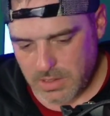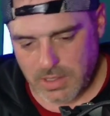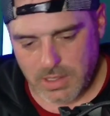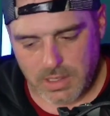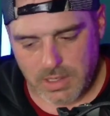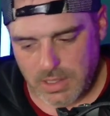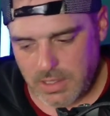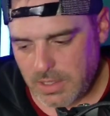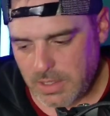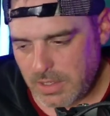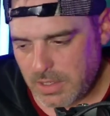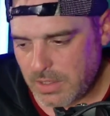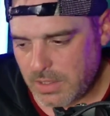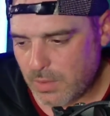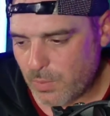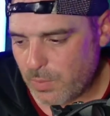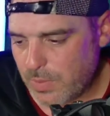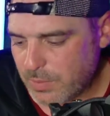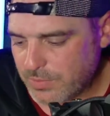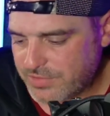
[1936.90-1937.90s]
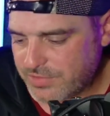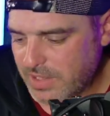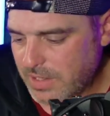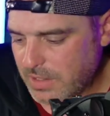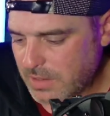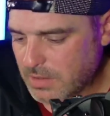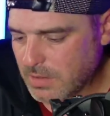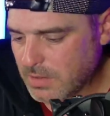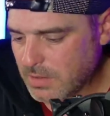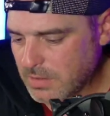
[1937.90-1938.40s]
And we will
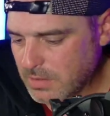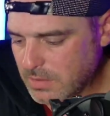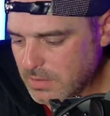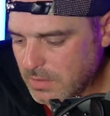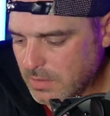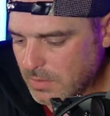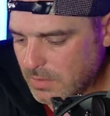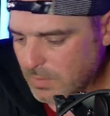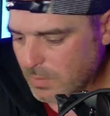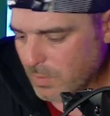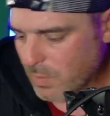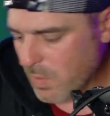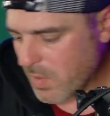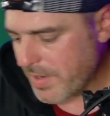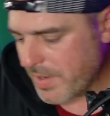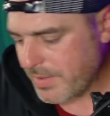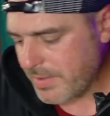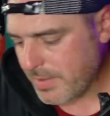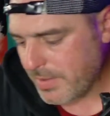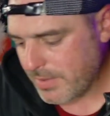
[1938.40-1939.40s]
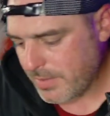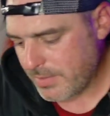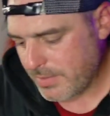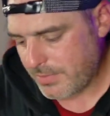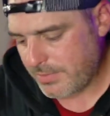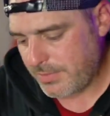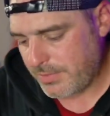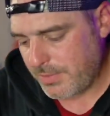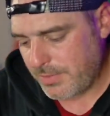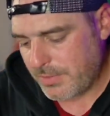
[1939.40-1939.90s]
take one
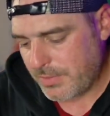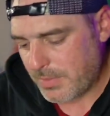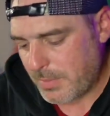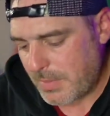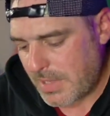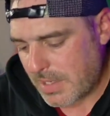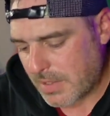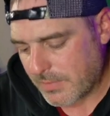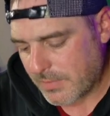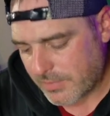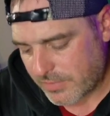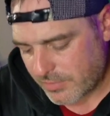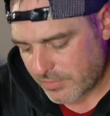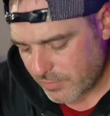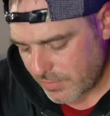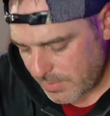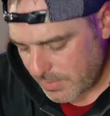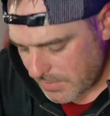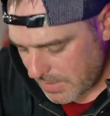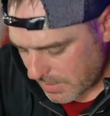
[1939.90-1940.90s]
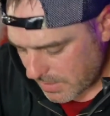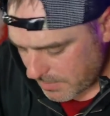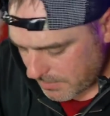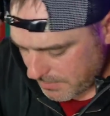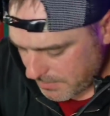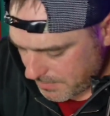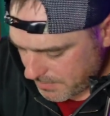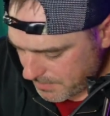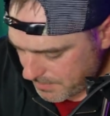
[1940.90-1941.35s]
to the back of the Stream Deck